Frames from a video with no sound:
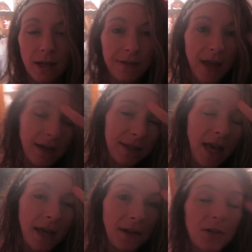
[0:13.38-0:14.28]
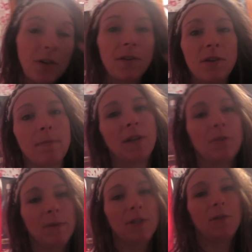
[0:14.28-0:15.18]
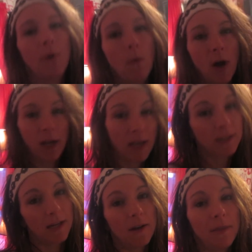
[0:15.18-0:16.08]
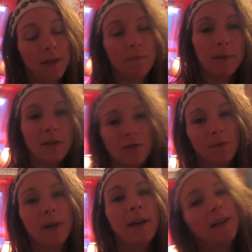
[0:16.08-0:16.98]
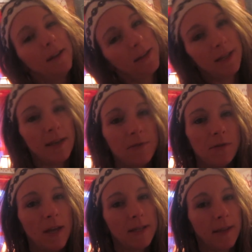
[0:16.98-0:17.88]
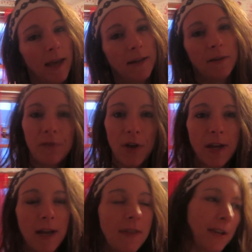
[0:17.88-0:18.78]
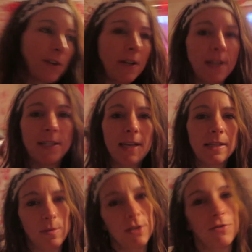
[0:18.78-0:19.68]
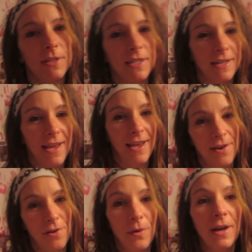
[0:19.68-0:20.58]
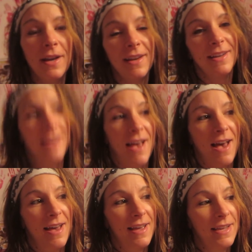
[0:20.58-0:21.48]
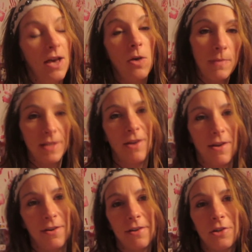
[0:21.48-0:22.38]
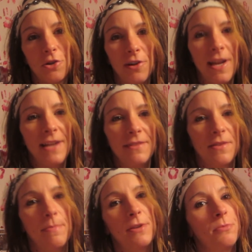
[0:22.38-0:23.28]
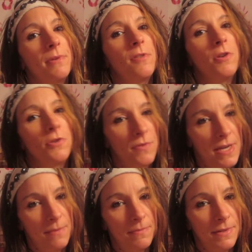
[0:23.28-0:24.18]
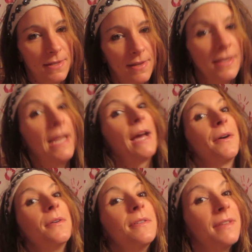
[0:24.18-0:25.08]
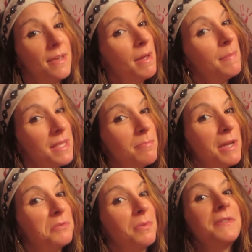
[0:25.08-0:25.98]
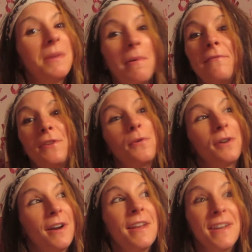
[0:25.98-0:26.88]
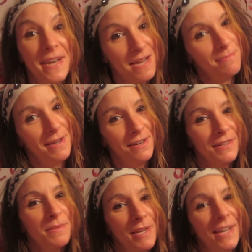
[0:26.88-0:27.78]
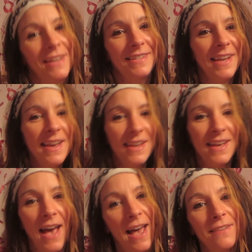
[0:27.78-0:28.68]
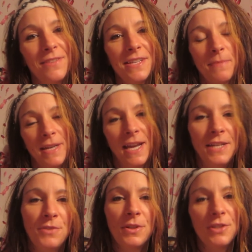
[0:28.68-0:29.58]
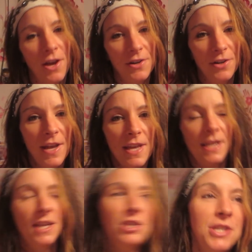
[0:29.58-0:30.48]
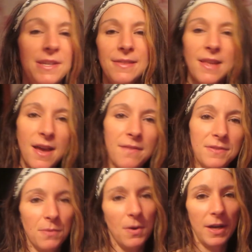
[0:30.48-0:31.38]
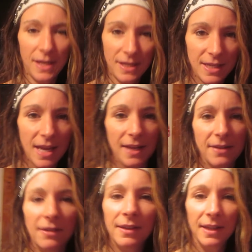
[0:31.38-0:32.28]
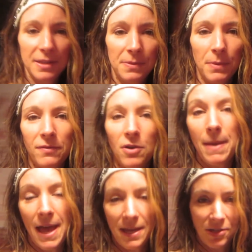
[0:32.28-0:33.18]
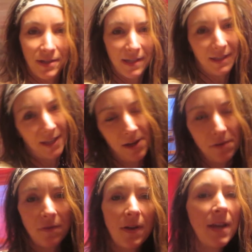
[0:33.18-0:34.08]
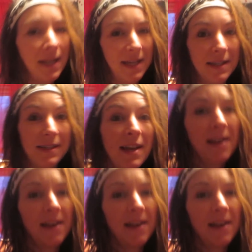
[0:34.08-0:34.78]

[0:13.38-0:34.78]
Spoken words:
and that is how to turn your bedroom into a Walking Dead themed bedroom. If you like that. If not, I think you're going to take some interest in how I help my daughter create the bedroom of her dreams. Now, it might be the bedroom of some of your nightmares because Ivy is my 9-year-old daughter and she loves The Walking Dead. It's one of her passions in life, and